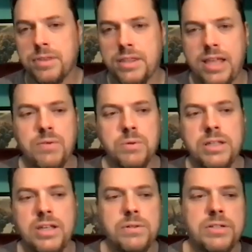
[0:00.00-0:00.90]
They really
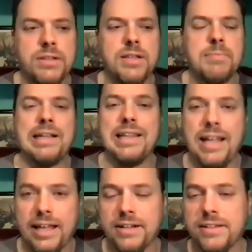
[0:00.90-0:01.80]
go into them a
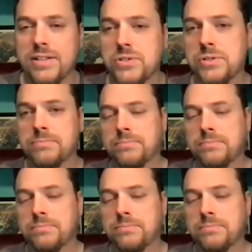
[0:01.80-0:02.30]
lot on this.